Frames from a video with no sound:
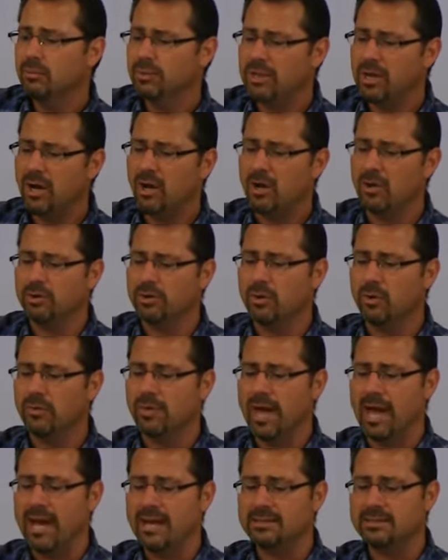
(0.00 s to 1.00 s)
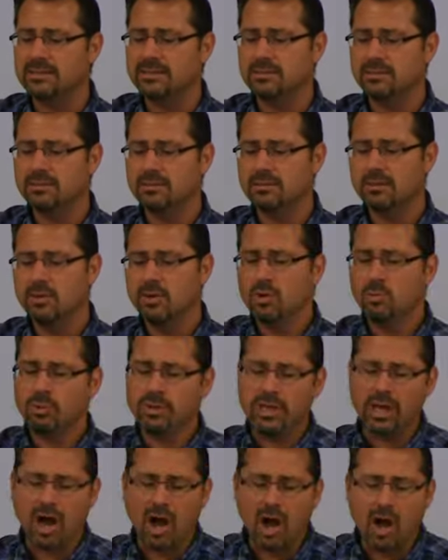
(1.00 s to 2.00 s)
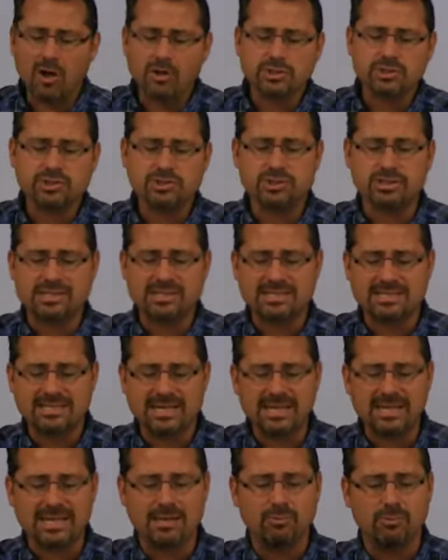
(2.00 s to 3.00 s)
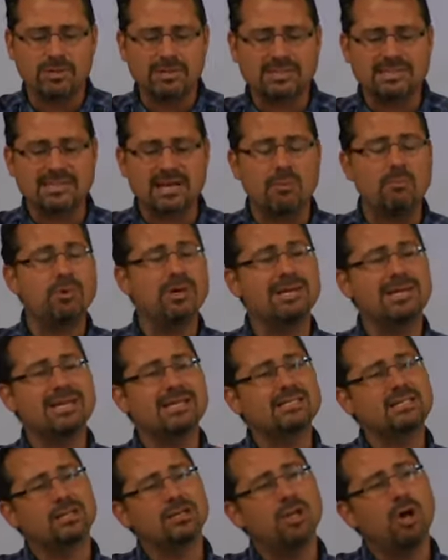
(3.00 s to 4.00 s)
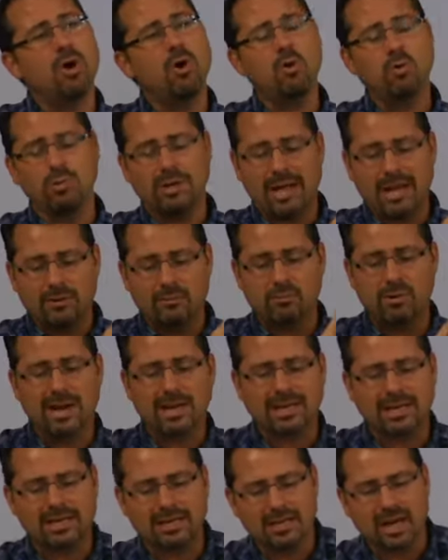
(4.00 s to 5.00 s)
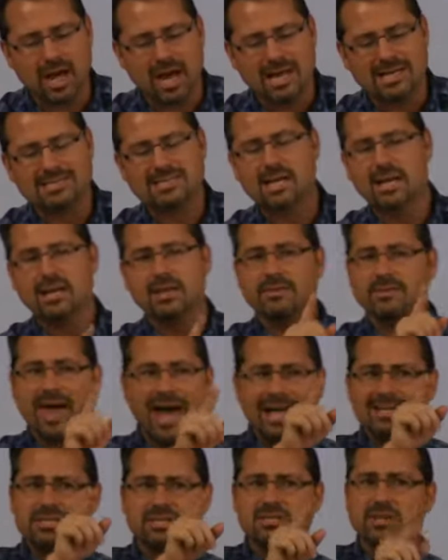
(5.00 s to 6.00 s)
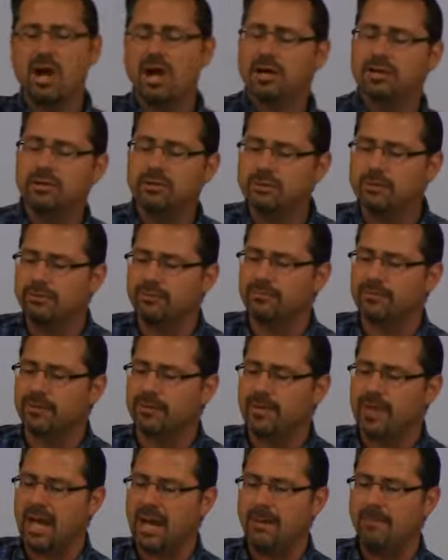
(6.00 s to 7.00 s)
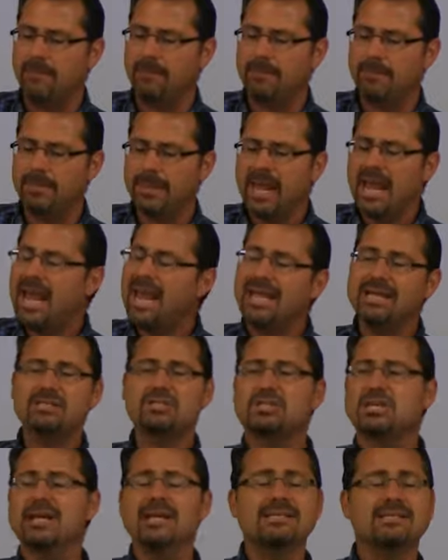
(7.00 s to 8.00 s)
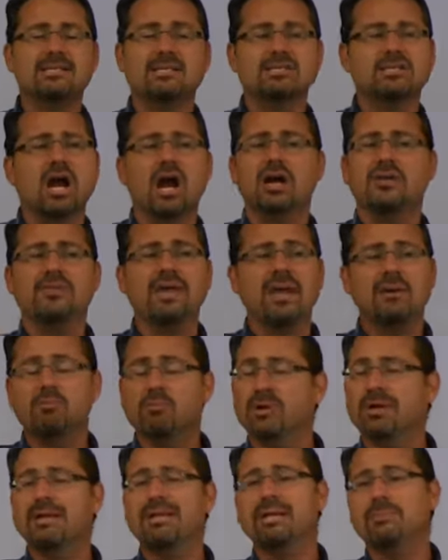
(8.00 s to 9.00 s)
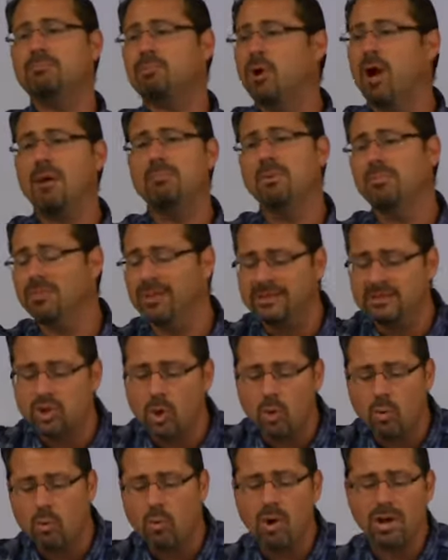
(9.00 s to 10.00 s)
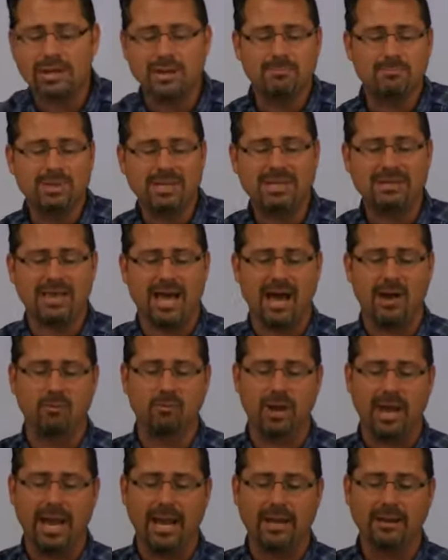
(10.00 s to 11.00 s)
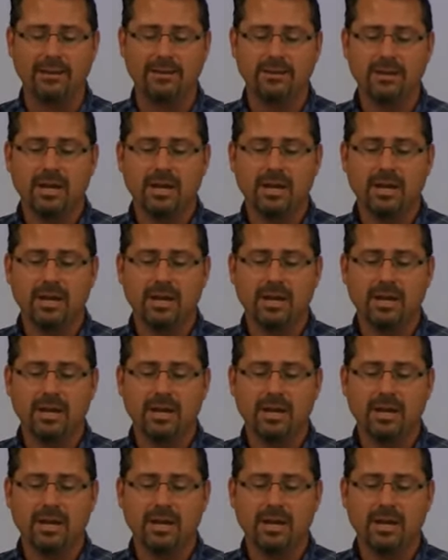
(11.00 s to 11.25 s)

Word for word: We all know that. We all should see when someone is alone and recognize that's not good for them. And chances are they really probably don't want to be that way.